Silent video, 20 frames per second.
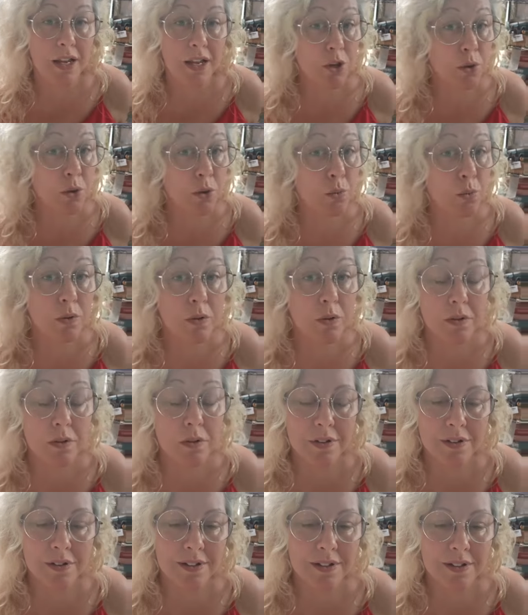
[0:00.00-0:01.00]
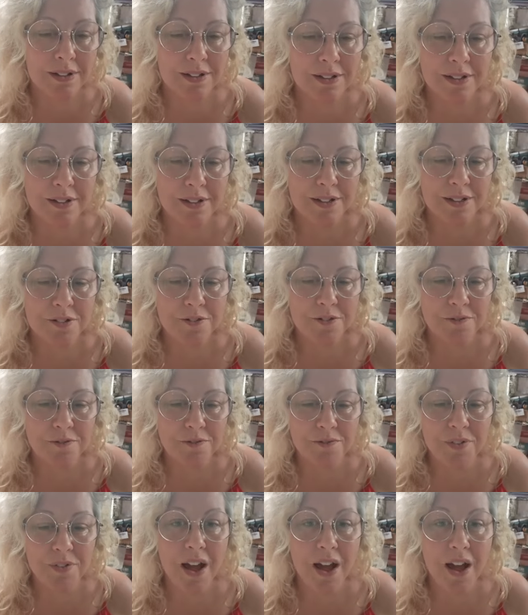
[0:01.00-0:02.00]
you will
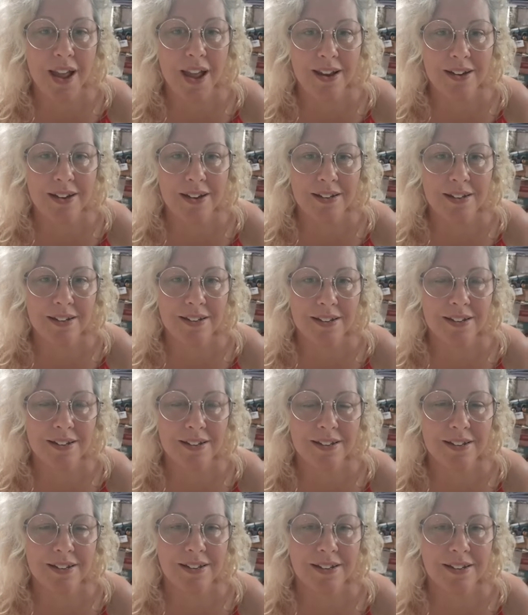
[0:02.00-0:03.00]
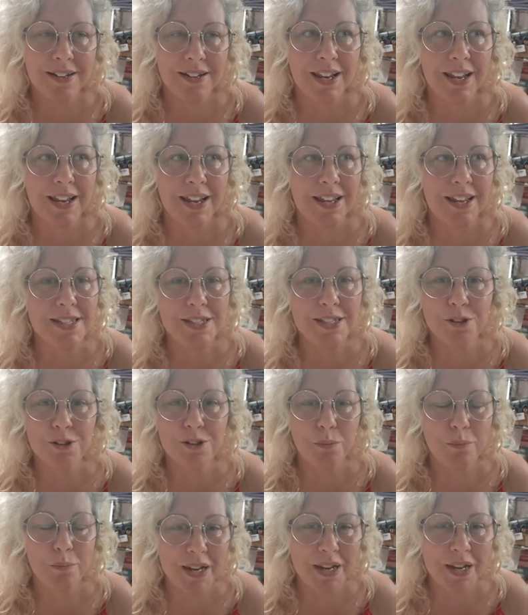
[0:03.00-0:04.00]
find is so
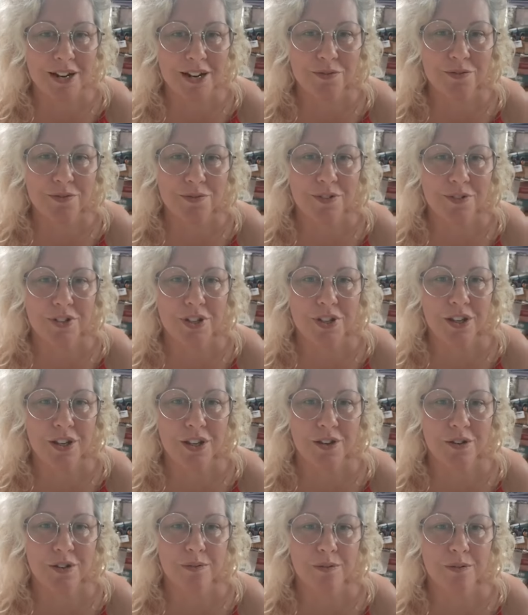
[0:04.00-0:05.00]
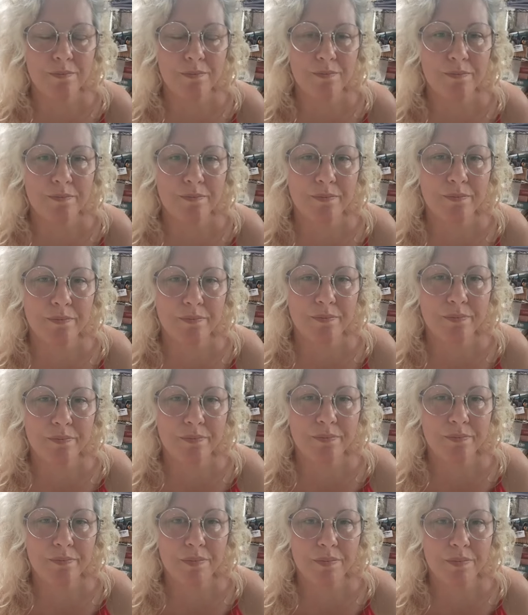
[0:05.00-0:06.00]
meaningful to you.
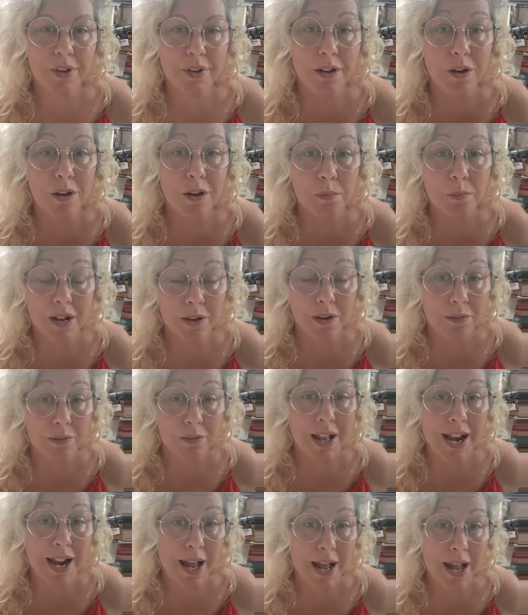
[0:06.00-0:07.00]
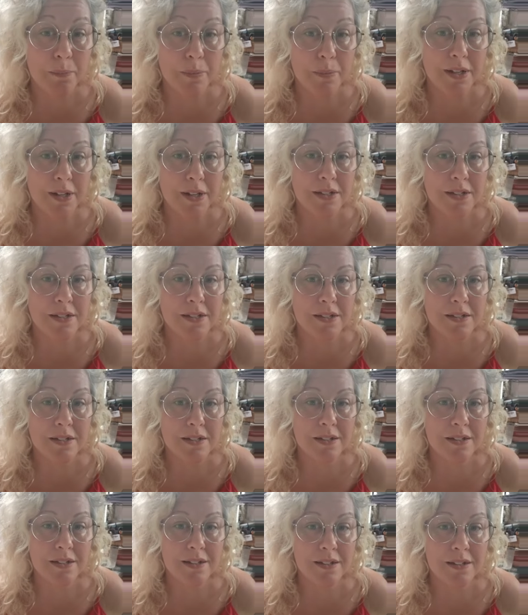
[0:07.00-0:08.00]
No matter what happens,
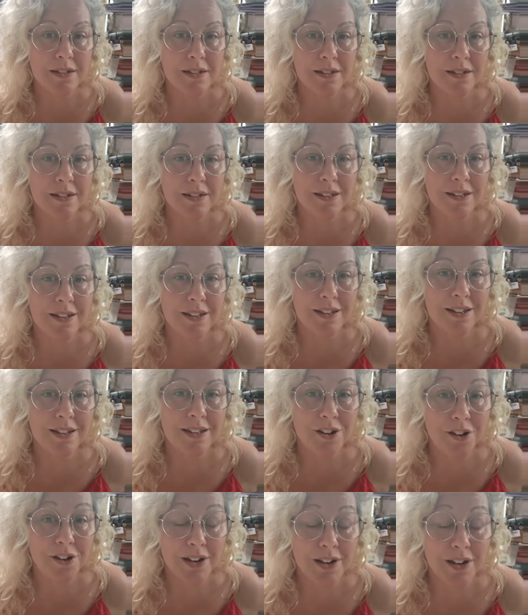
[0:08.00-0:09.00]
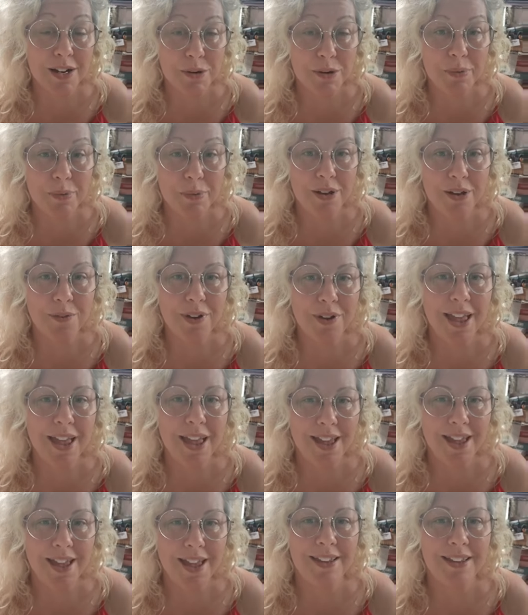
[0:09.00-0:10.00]
you're going to be
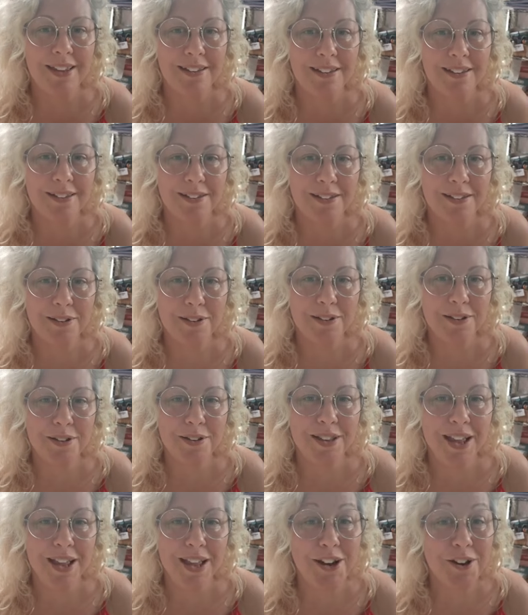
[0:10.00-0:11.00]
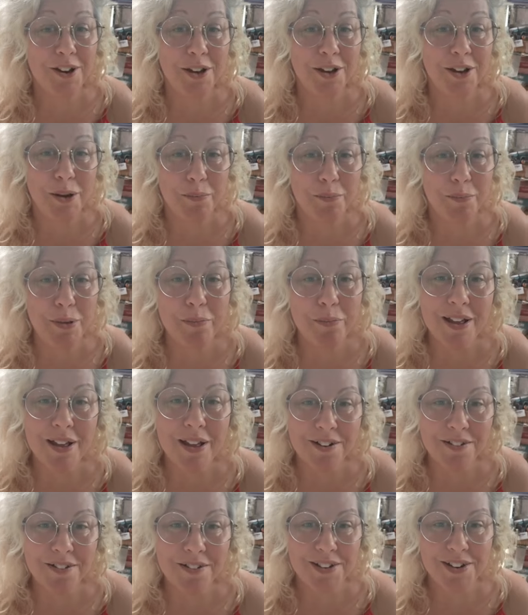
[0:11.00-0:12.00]
okay. And you're going to be
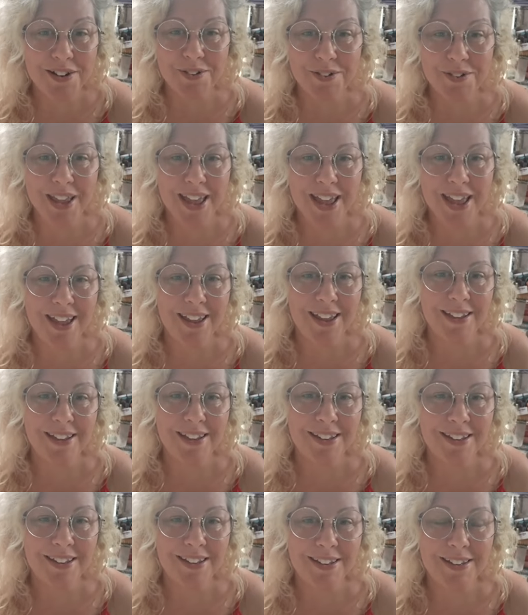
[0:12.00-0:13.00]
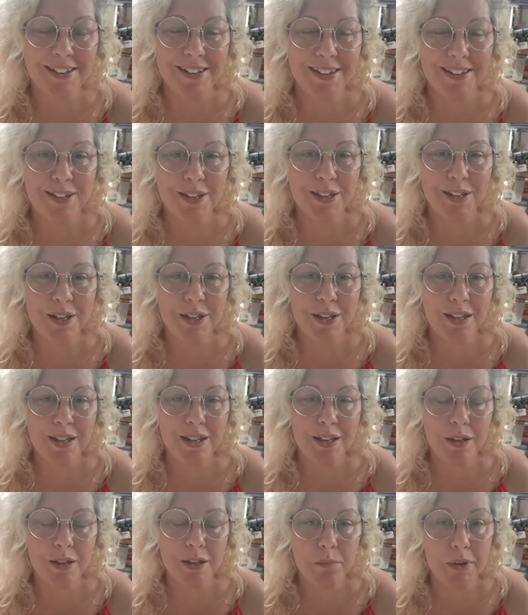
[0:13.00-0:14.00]
better than okay.
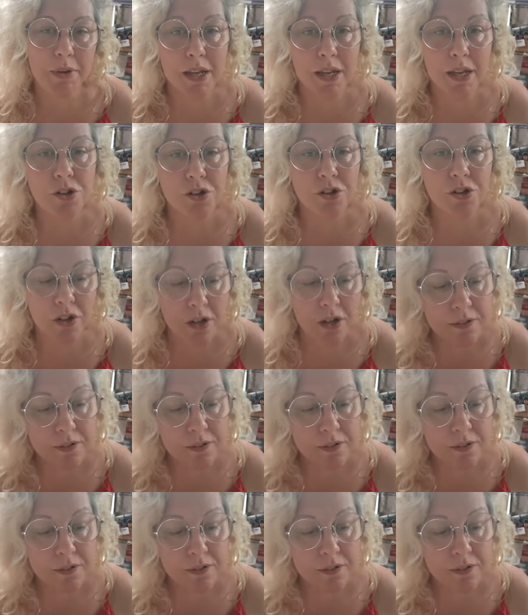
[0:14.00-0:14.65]
Because you're going to